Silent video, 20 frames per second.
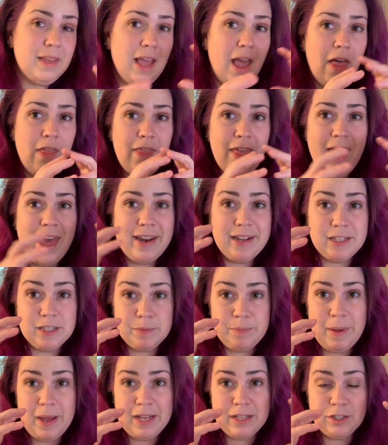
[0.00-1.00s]
and that
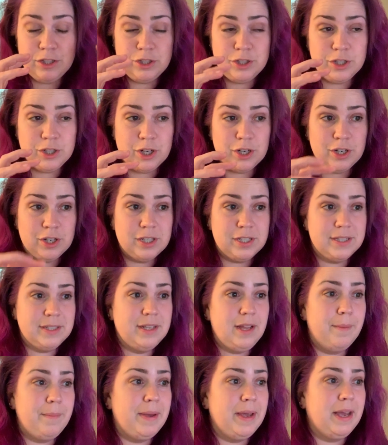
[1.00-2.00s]
expands your
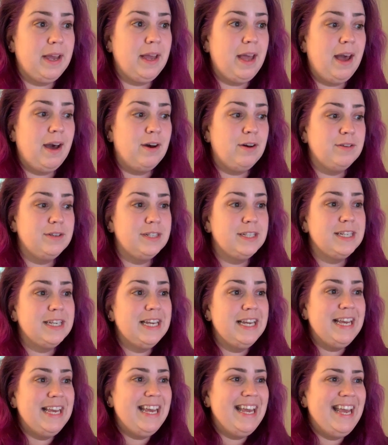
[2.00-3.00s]
stomach out.
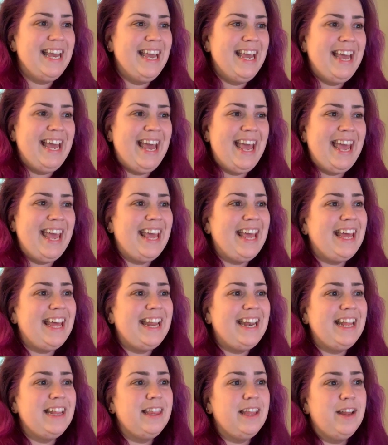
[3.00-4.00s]

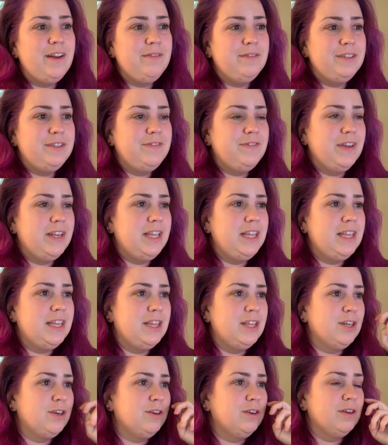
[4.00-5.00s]
And I thought it was funny that
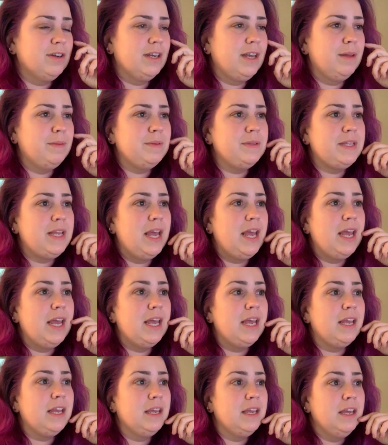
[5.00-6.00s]
the girl kept
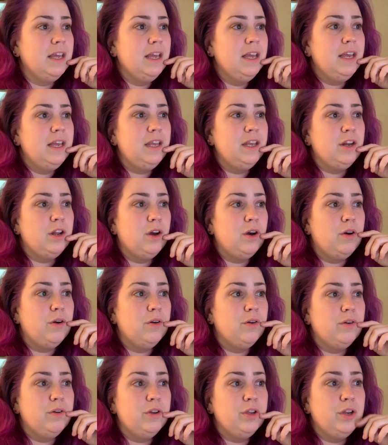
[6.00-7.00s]
saying,
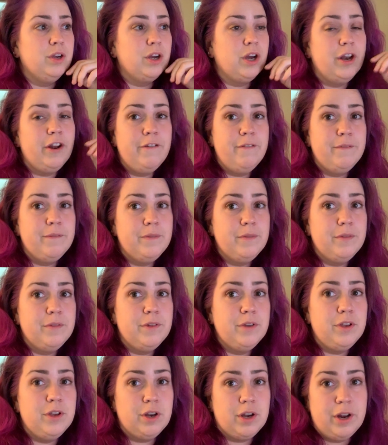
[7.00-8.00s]
you're
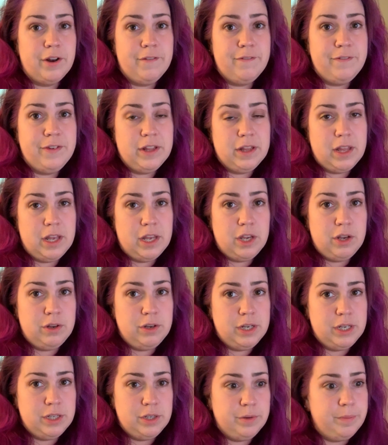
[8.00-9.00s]
gonna feel like you
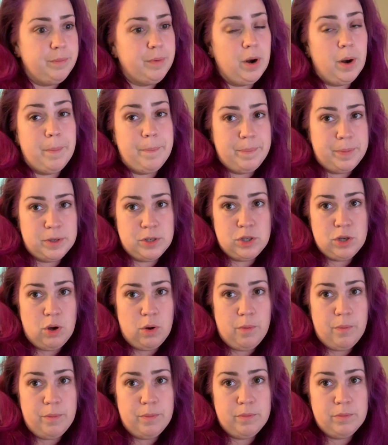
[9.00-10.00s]
need to burp, but
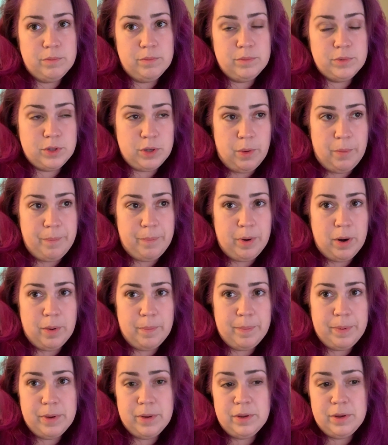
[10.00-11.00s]
don't burp.